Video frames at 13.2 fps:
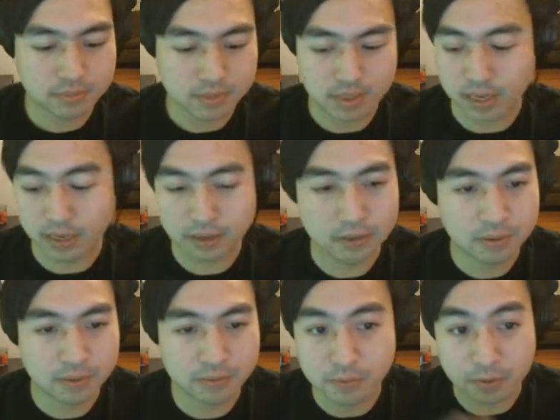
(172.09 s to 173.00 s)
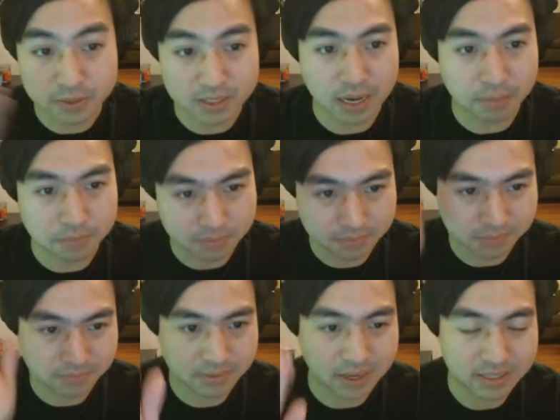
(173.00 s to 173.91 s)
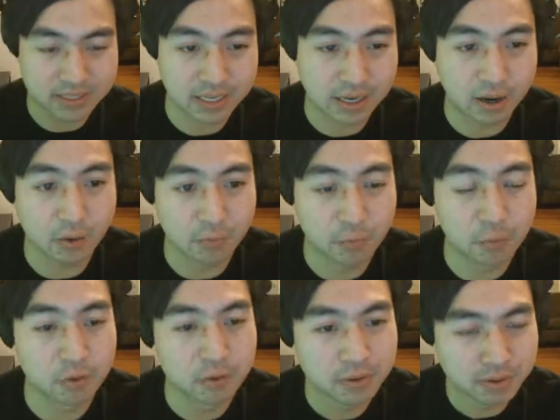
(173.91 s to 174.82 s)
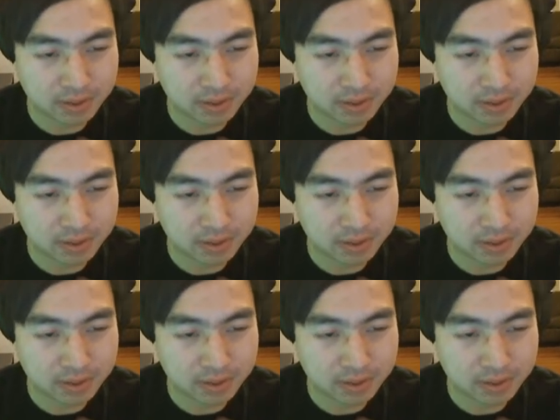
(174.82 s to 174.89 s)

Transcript: Like, full stop. That's like a rule.